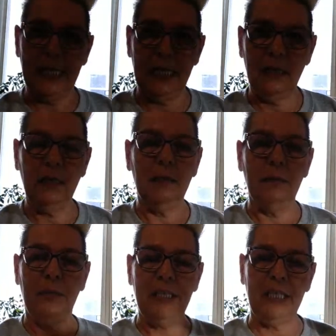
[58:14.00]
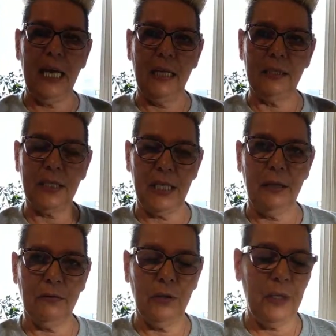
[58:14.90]
in, but you can't see
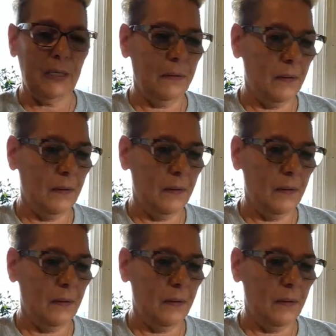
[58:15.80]
through it.